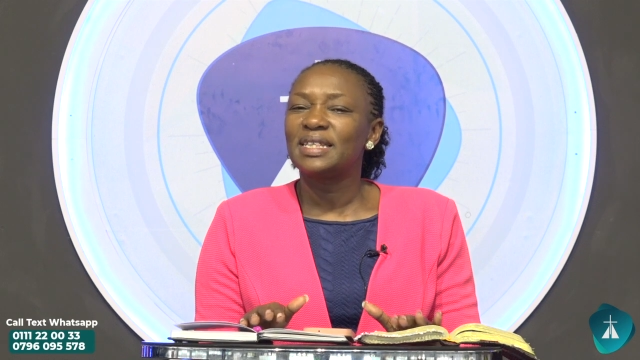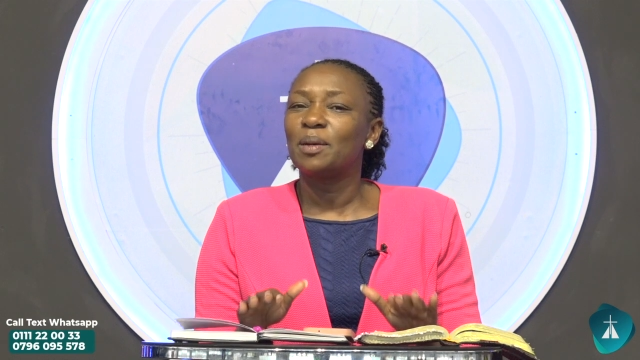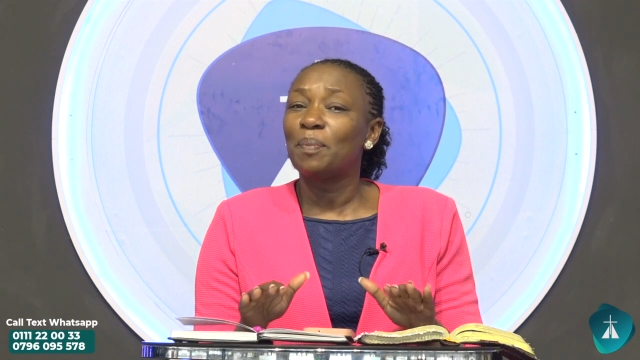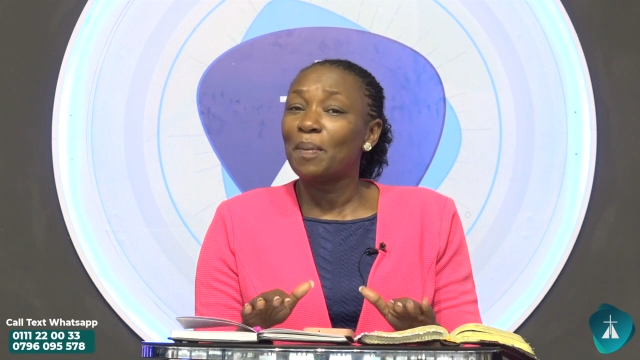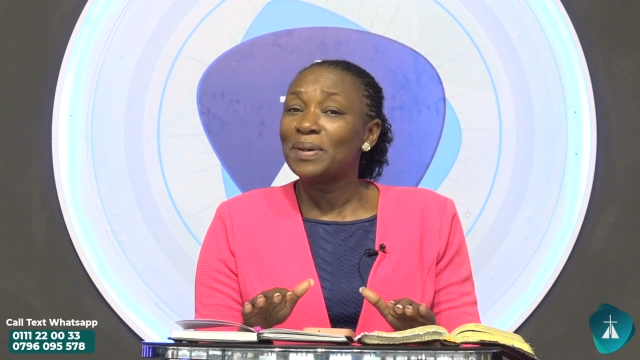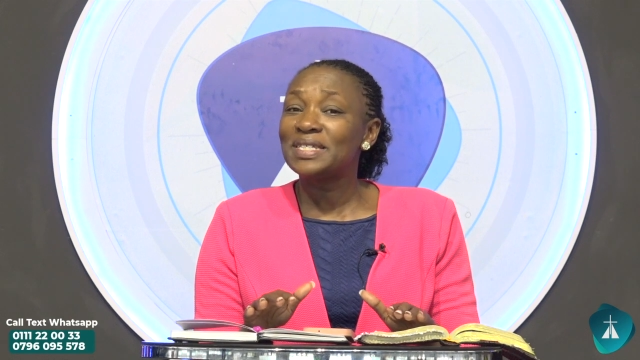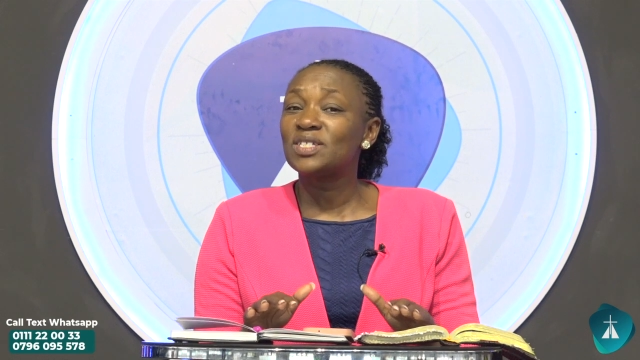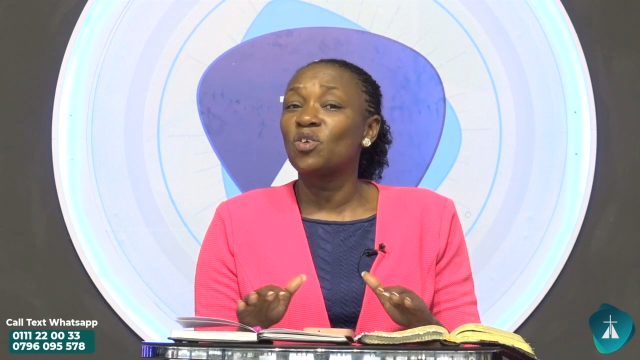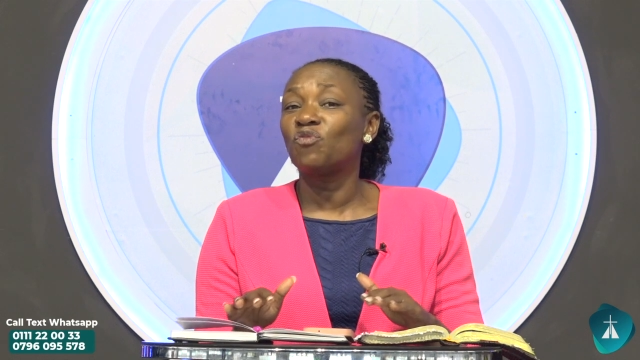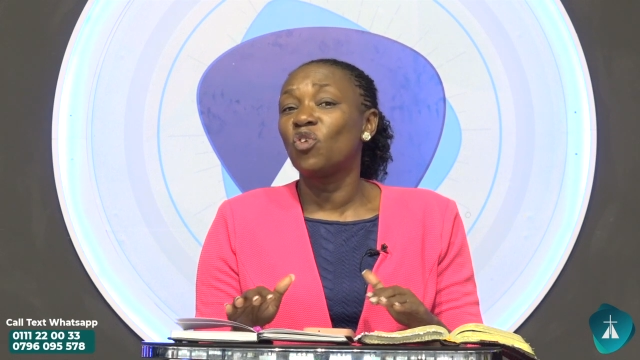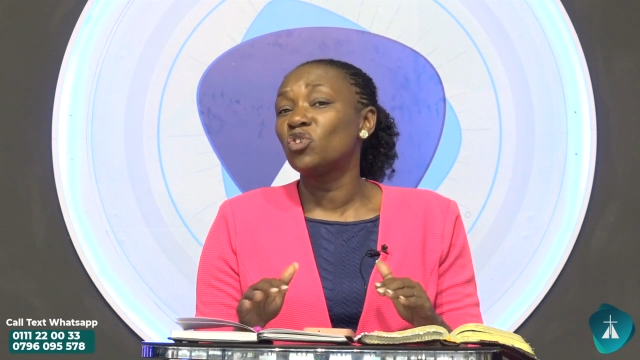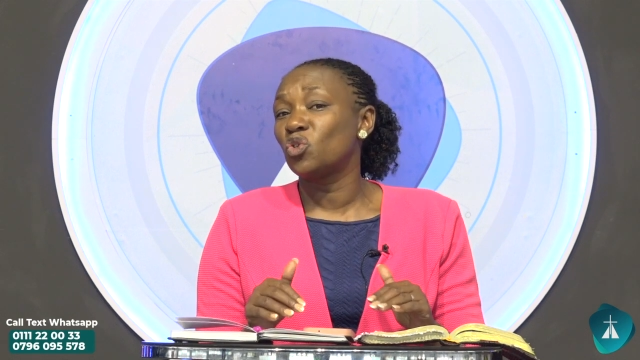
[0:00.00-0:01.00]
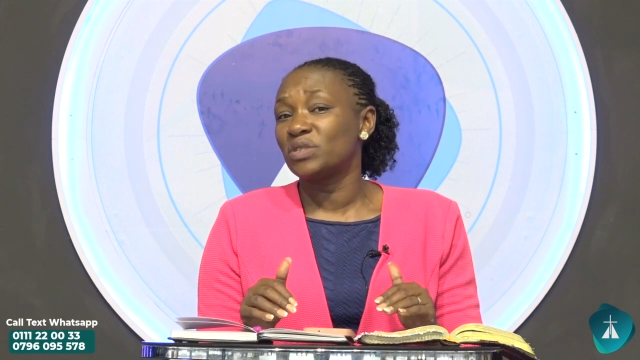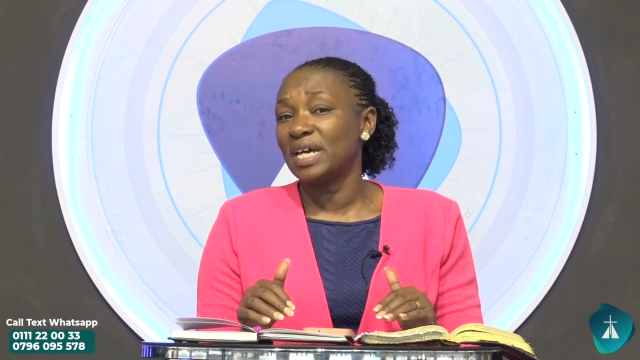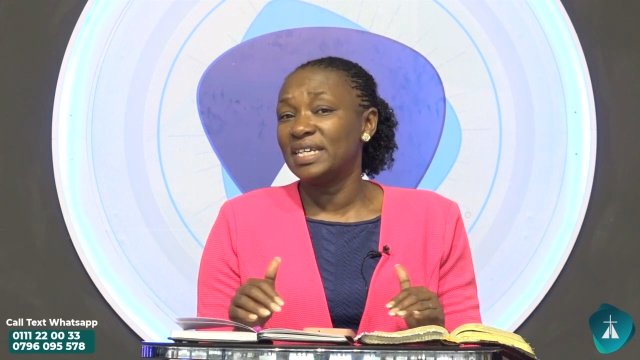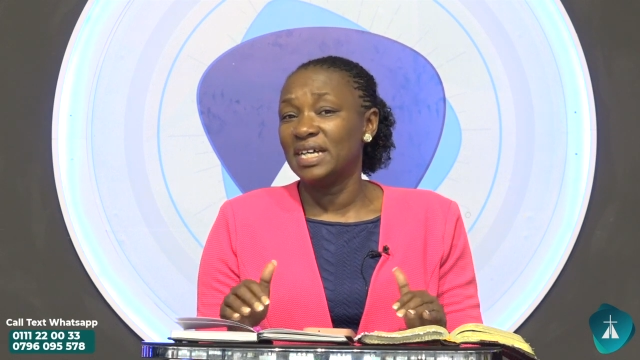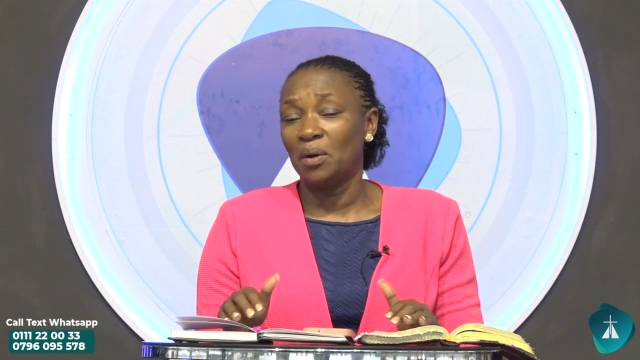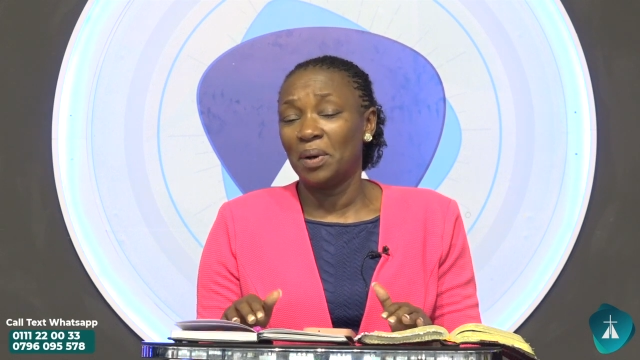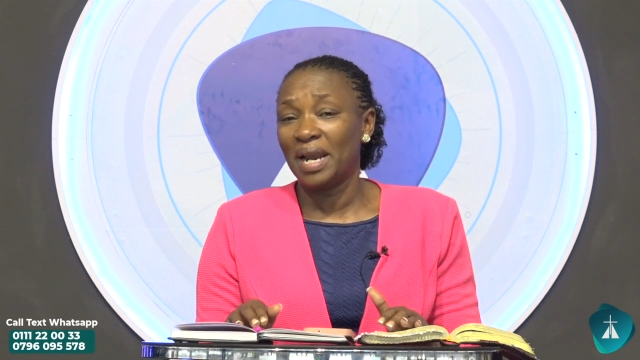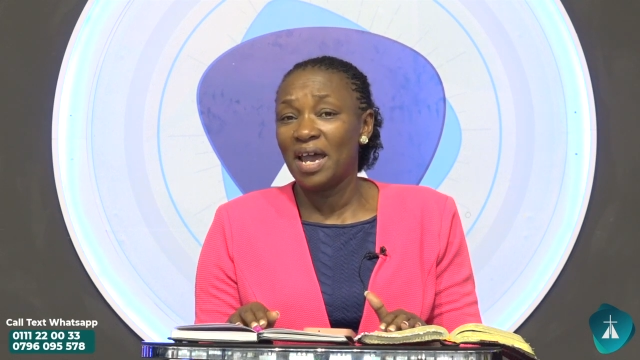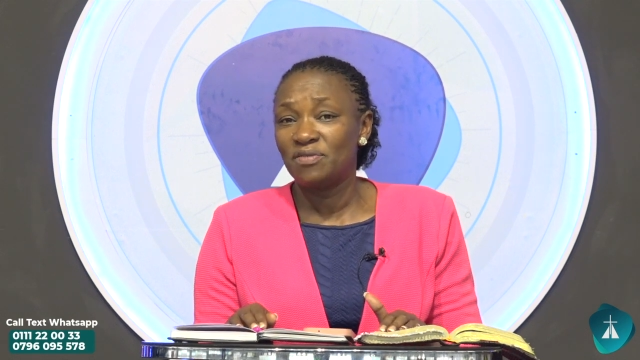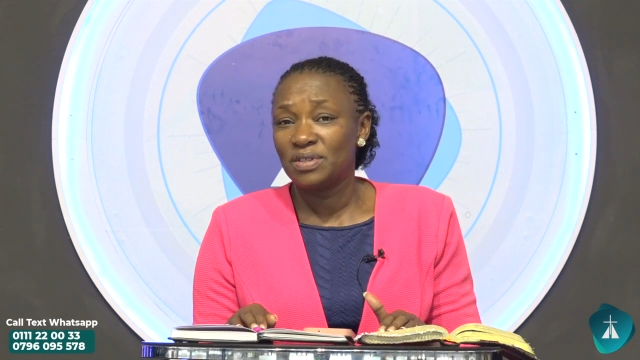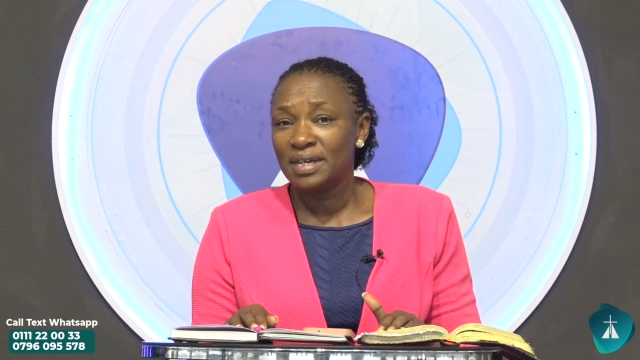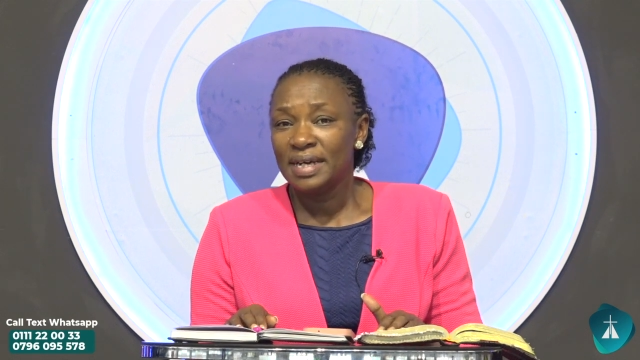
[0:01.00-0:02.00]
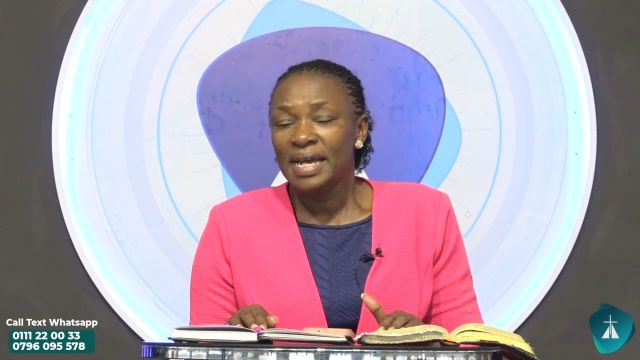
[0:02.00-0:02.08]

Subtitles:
and the purposes of God concerning our lives.